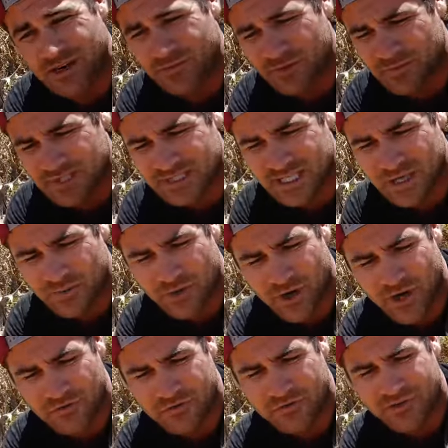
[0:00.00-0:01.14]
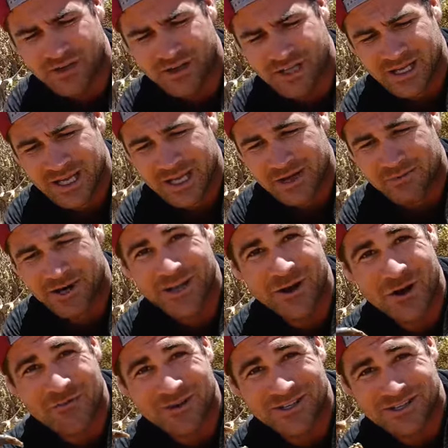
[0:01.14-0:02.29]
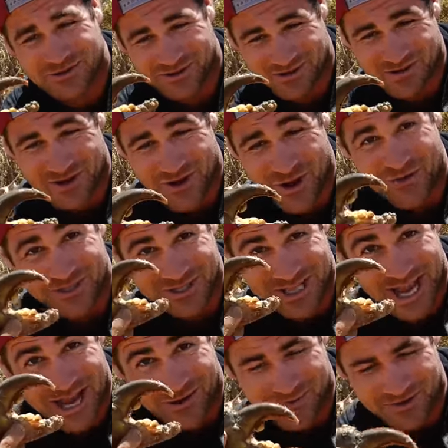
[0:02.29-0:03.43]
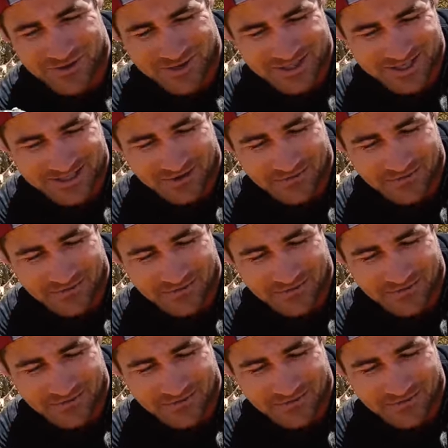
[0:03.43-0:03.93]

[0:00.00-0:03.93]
I ripped his nipper off, but he almost he almost nailed me with this.